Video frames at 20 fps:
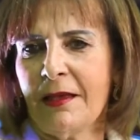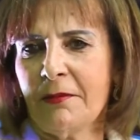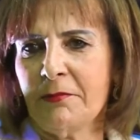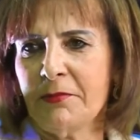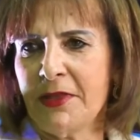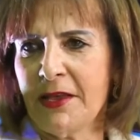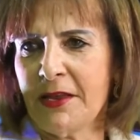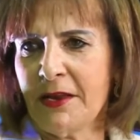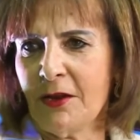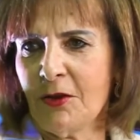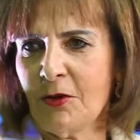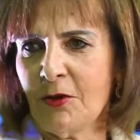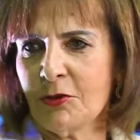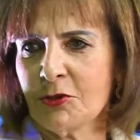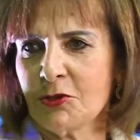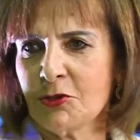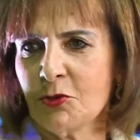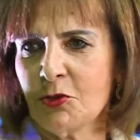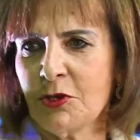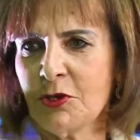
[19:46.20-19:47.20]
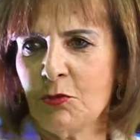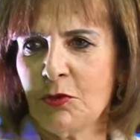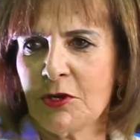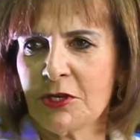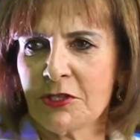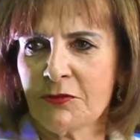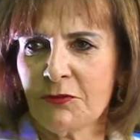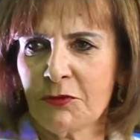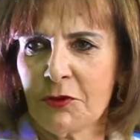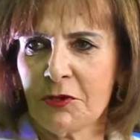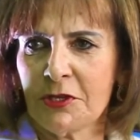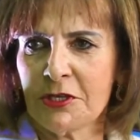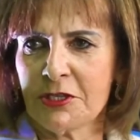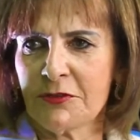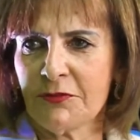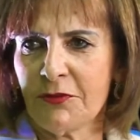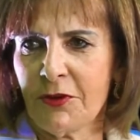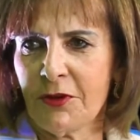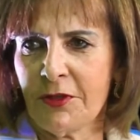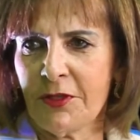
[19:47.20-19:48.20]
And Abdullah also, he works for
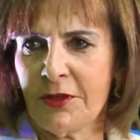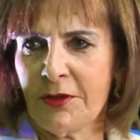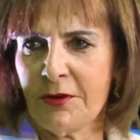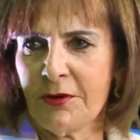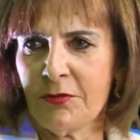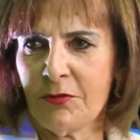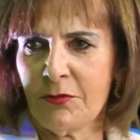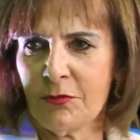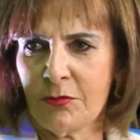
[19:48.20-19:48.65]
his father.